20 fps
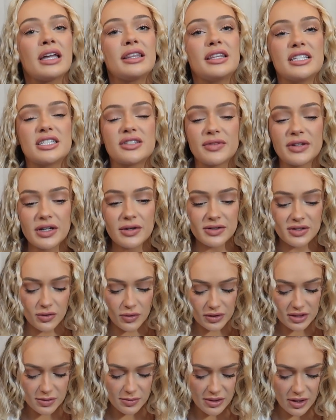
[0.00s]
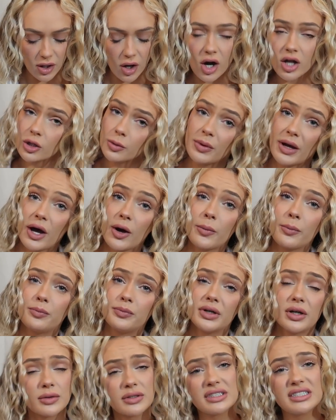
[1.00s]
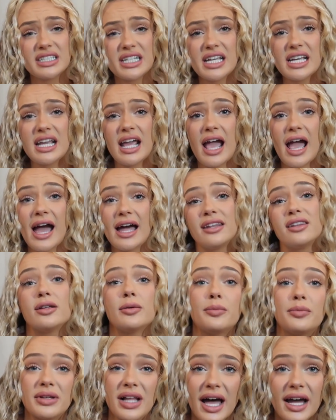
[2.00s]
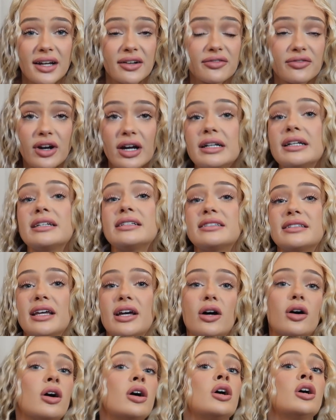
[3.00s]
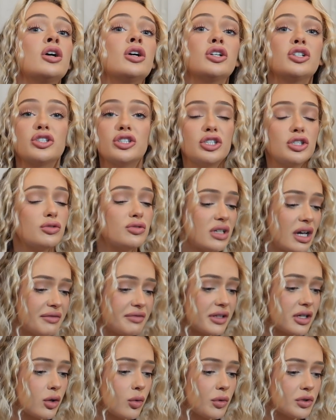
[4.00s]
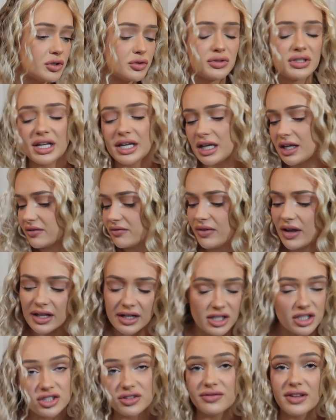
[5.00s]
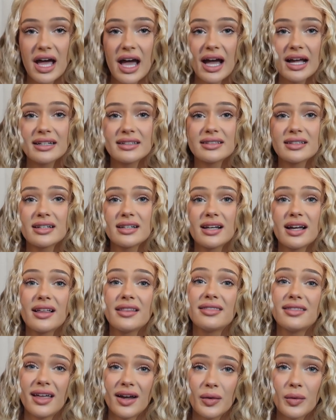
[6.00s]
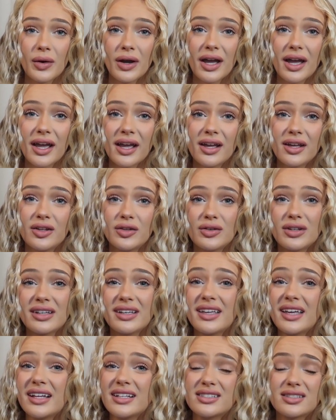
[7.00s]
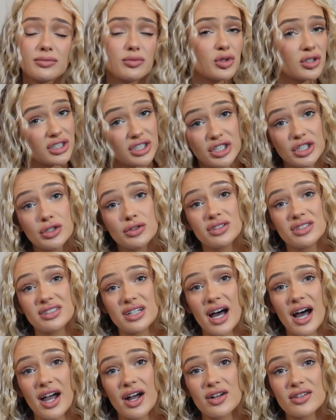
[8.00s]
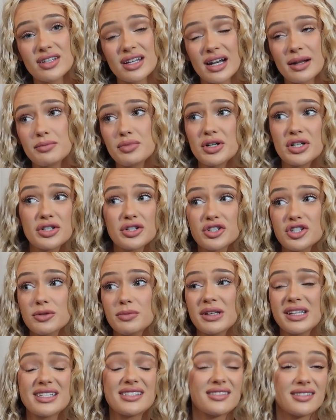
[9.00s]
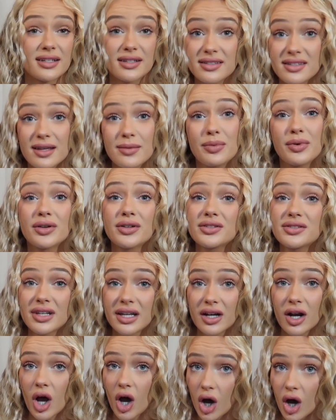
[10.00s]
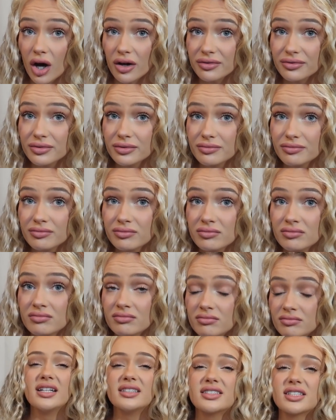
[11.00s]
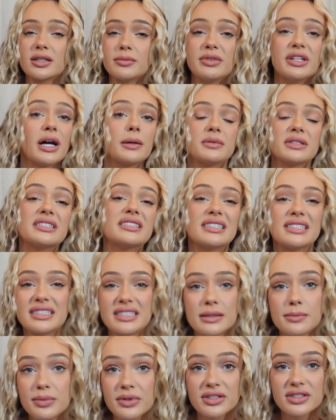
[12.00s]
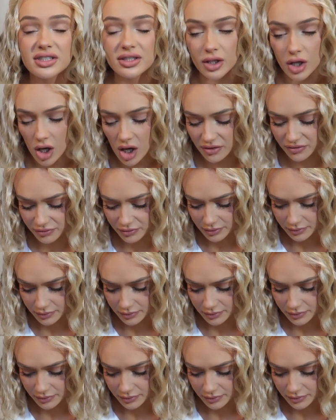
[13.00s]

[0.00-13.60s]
This video is going to be all about BOANDTEE and the Black Friday sale. So you definitely want to take advantage of that. That way you can get some really cute styles, and I'm pretty sure it's gonna be like 60% off. It's gonna be up to 60% off.